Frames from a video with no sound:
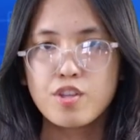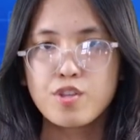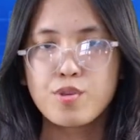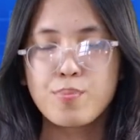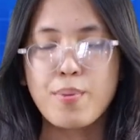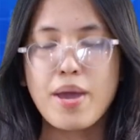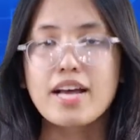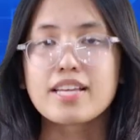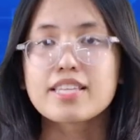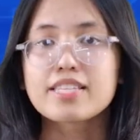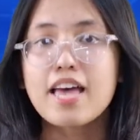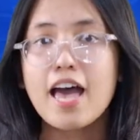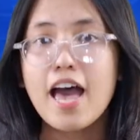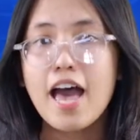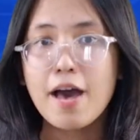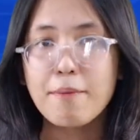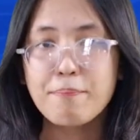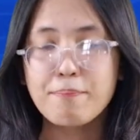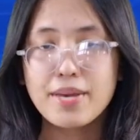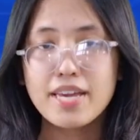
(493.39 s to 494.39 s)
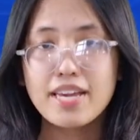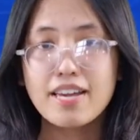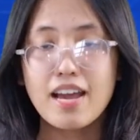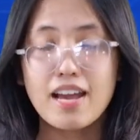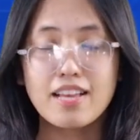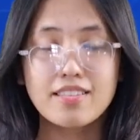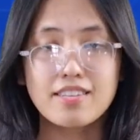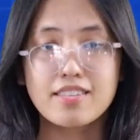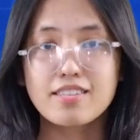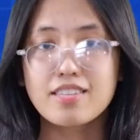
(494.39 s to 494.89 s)
to be as happy
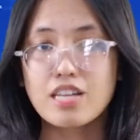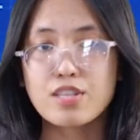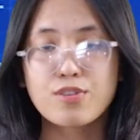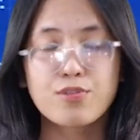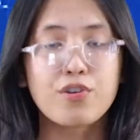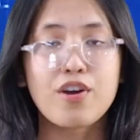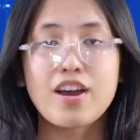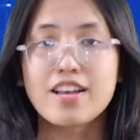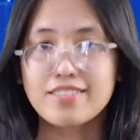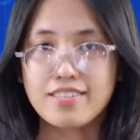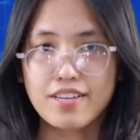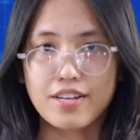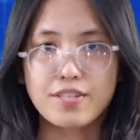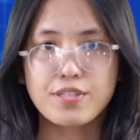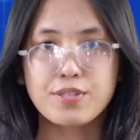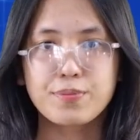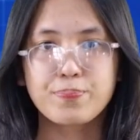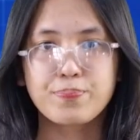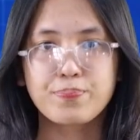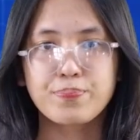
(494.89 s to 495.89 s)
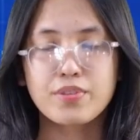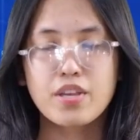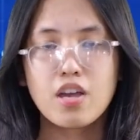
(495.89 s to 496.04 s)
and successful as us.